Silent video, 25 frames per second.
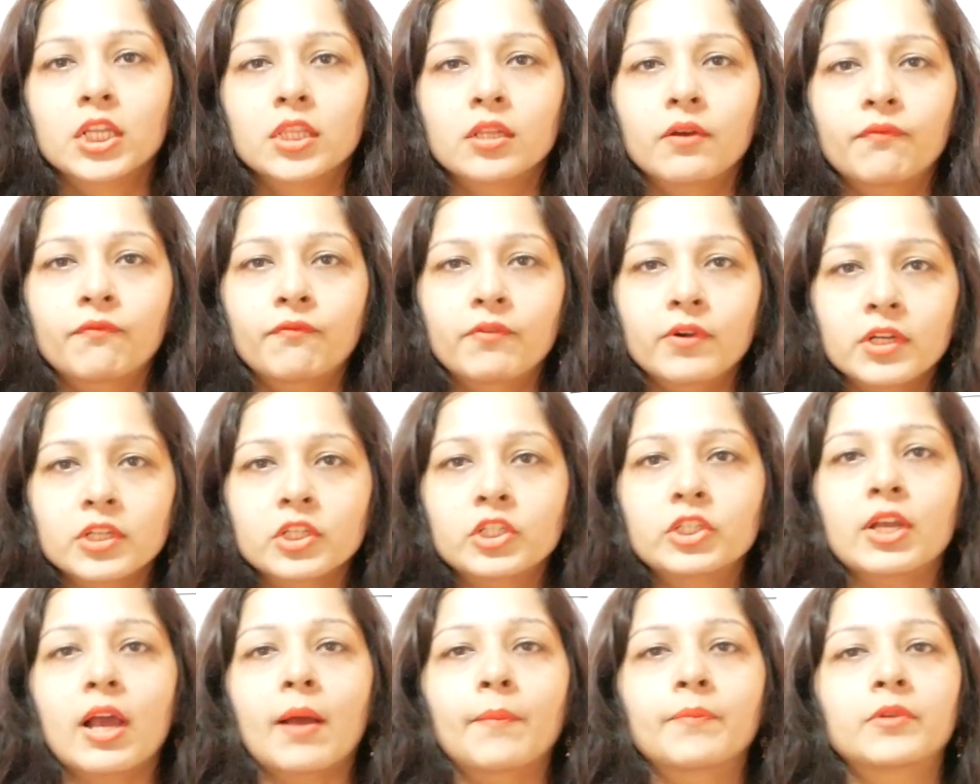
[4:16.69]
the
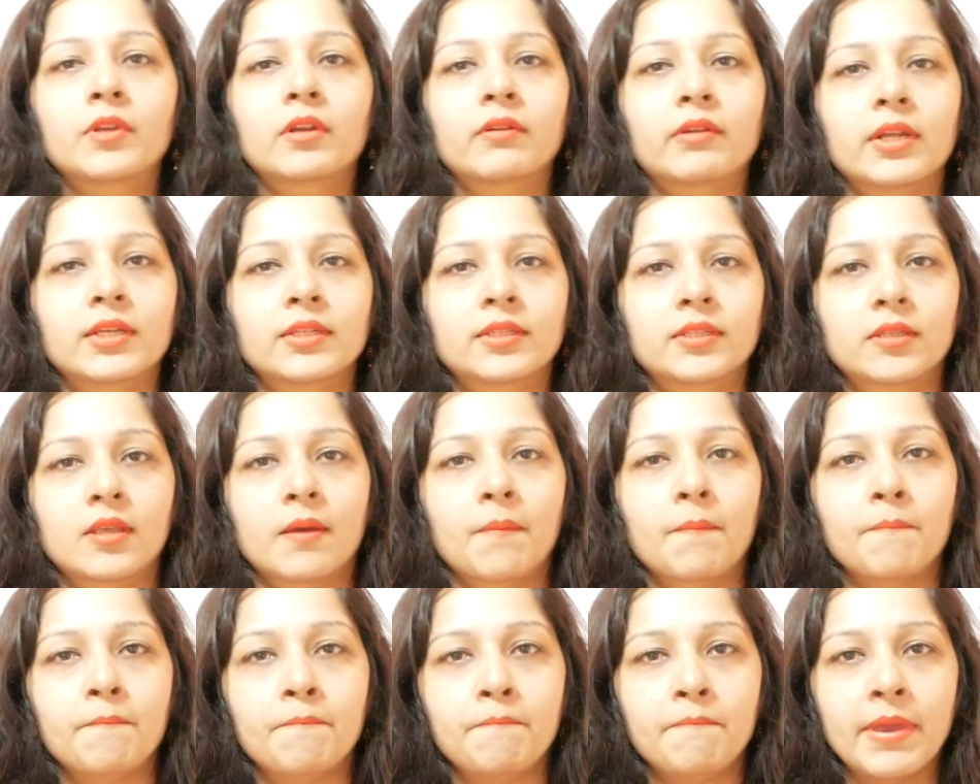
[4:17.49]
first chapter is
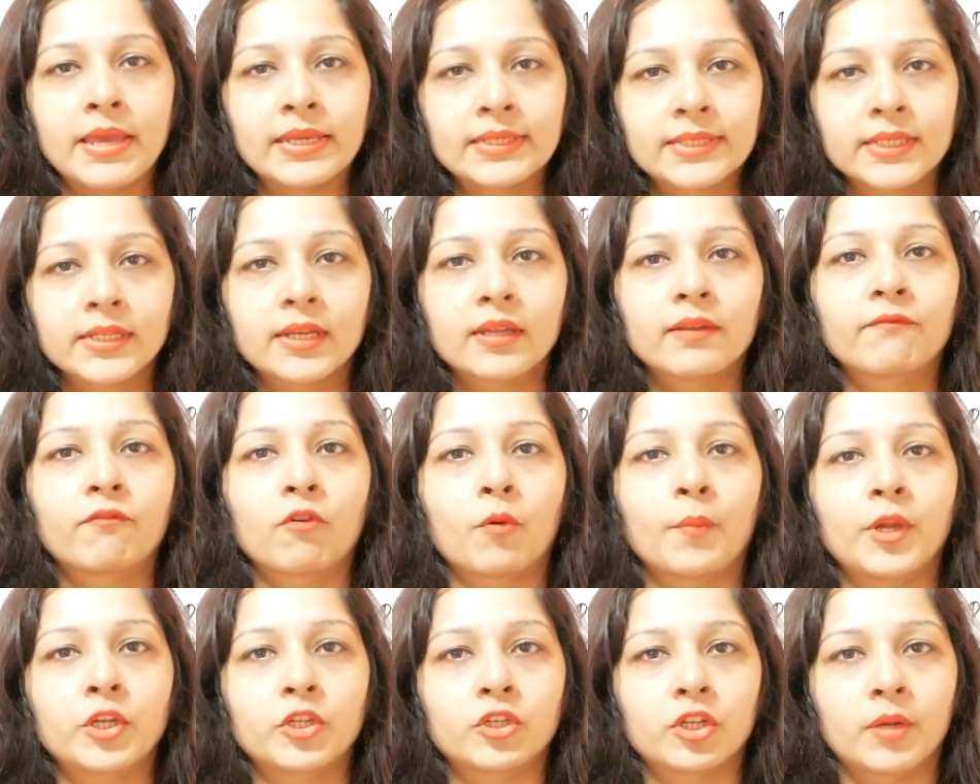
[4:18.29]
the basic
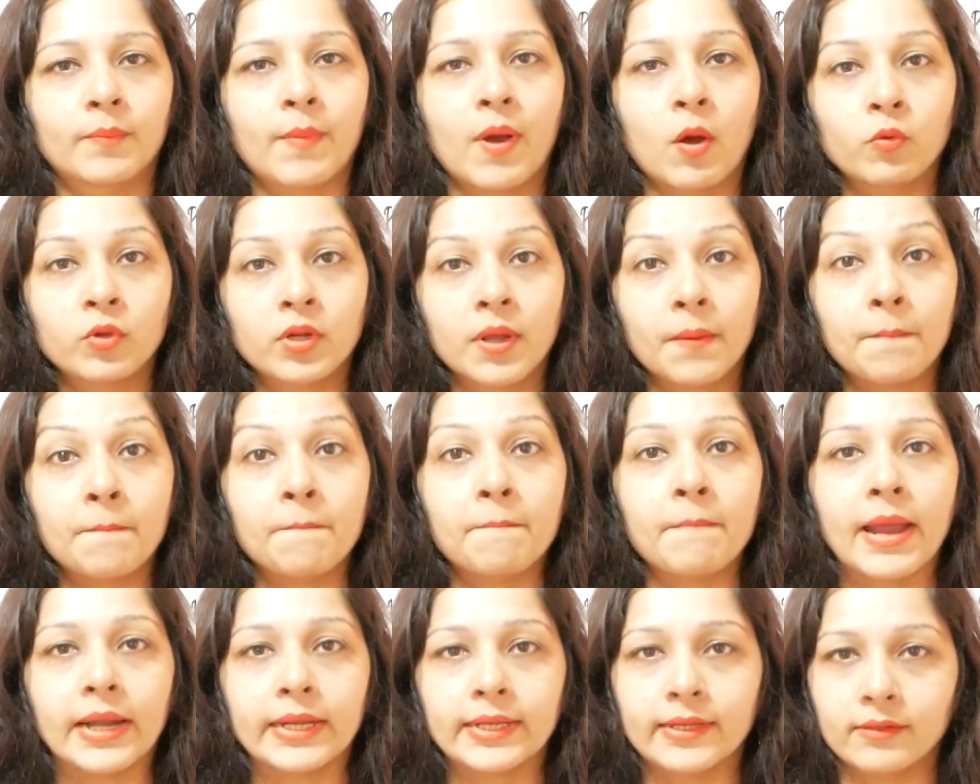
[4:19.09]
information about
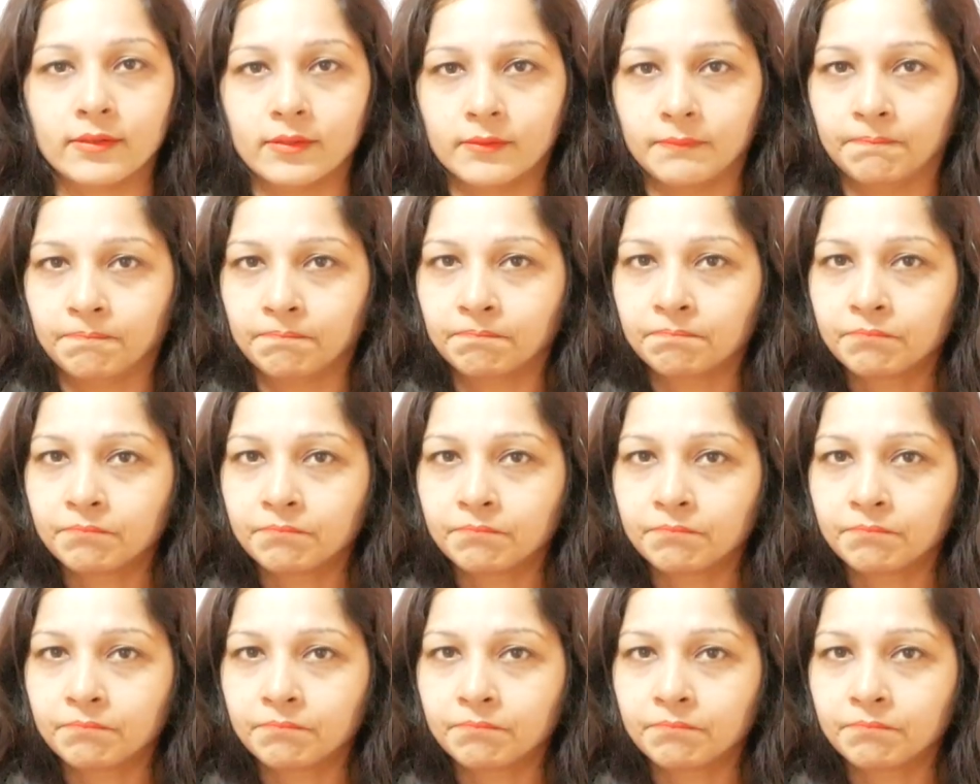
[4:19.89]
matter,